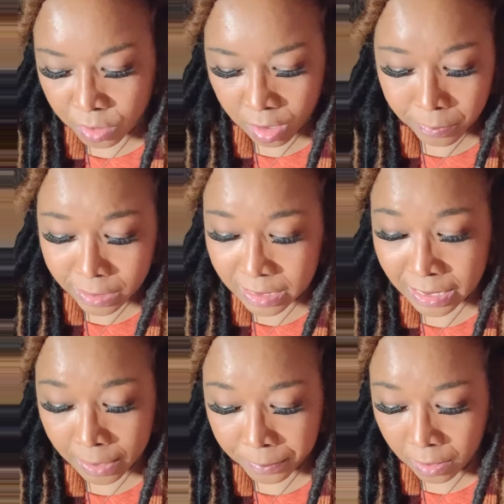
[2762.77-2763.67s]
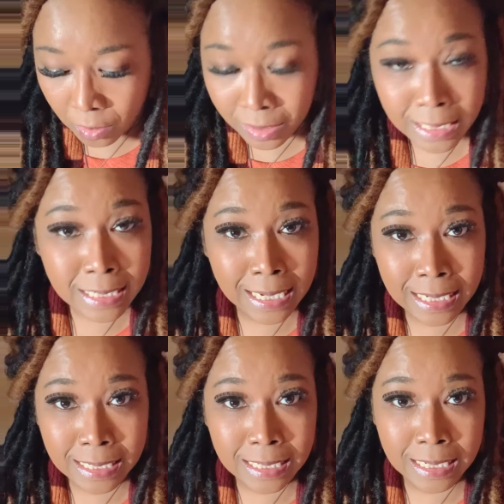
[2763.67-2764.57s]
going to be stepping on these
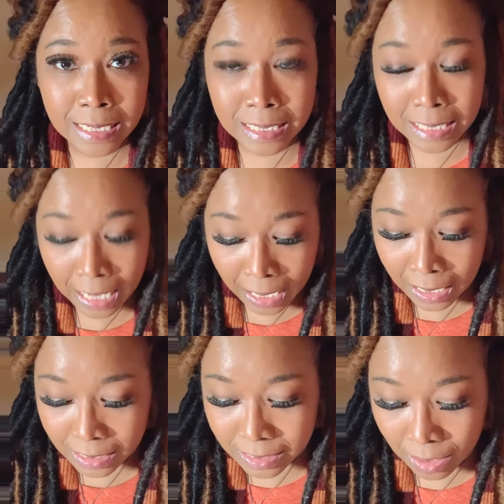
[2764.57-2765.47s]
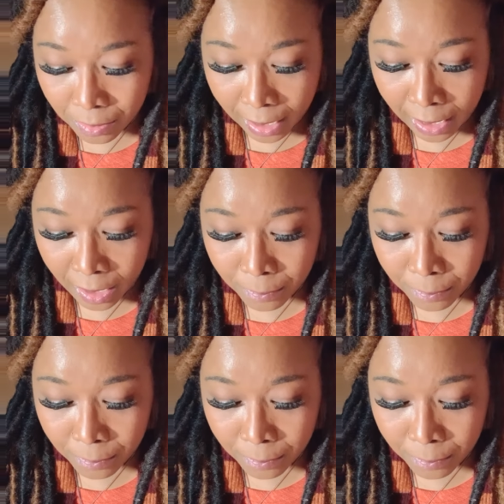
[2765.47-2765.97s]
entities next, okay?